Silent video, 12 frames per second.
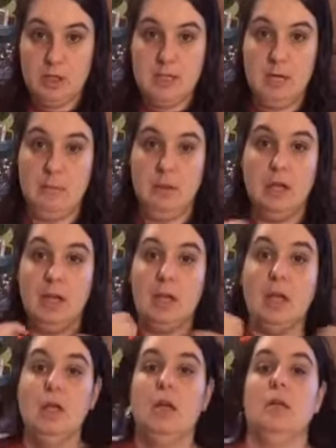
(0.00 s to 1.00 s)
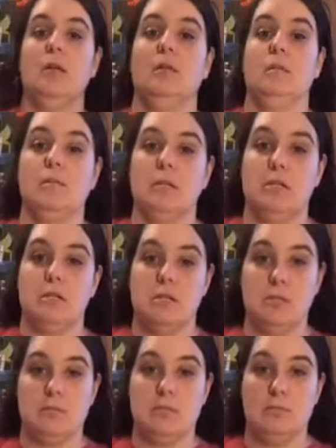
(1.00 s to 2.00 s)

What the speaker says: Same with like, this is